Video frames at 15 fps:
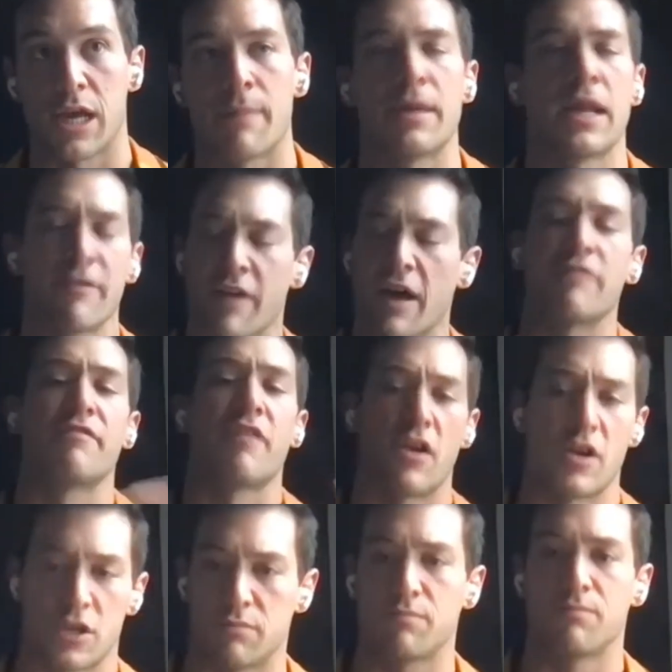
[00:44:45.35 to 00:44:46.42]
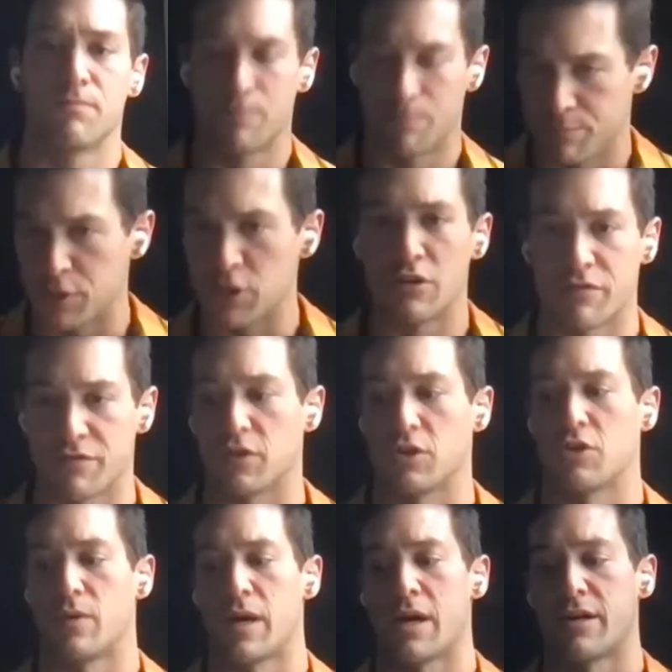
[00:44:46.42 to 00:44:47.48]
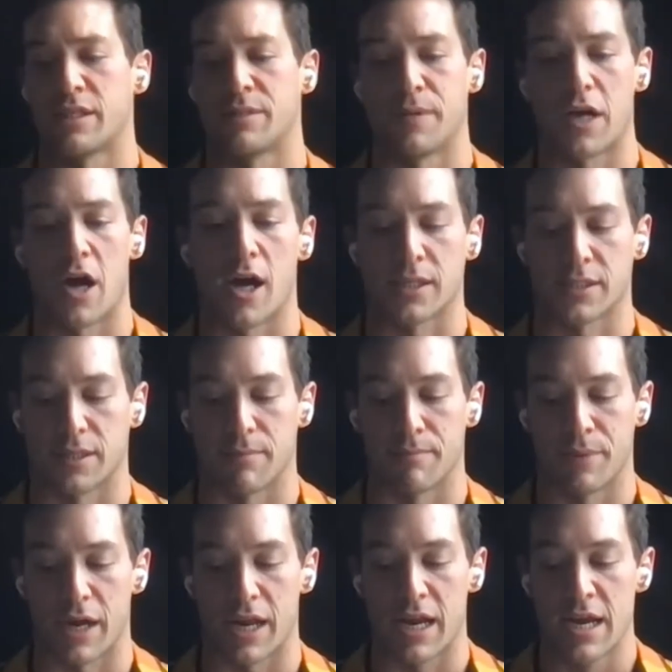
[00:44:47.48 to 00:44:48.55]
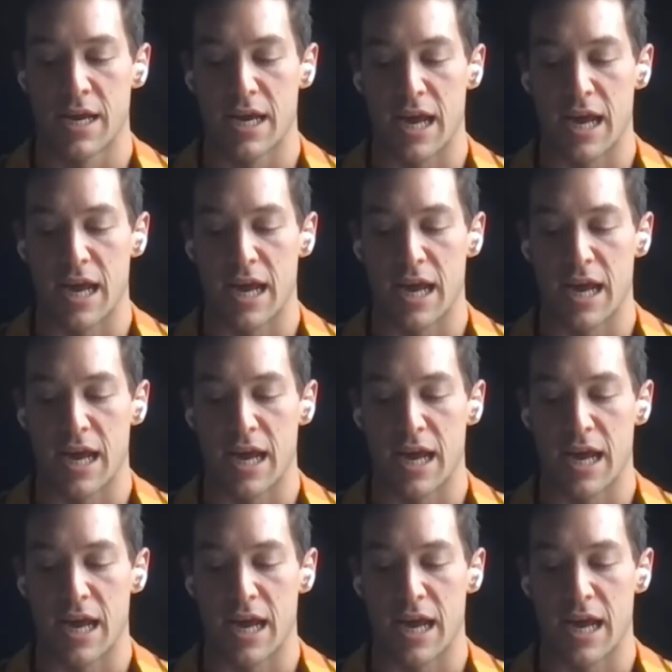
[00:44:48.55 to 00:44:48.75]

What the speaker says: I mean, I've had a very beautiful career and it's been awesome, but